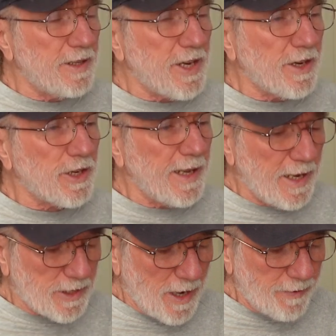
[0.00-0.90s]
essentially
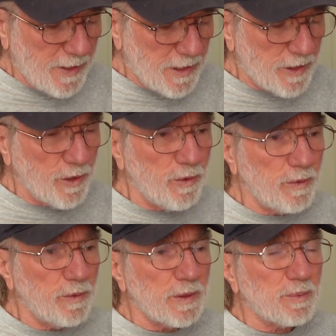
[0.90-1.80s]
has nothing to do
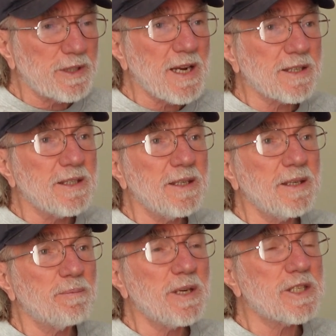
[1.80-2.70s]
with
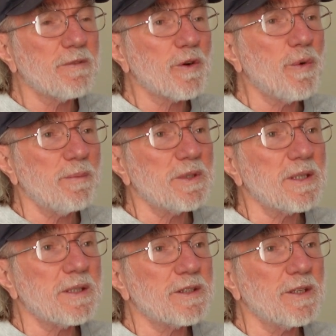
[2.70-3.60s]
protecting a piece of
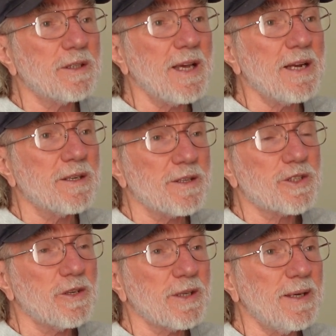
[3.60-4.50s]
equipment that's at the end of the
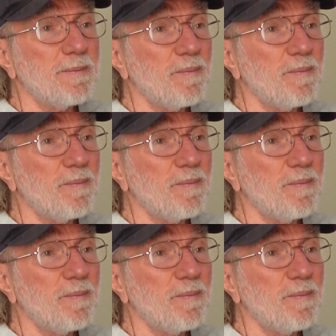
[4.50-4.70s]
circuit.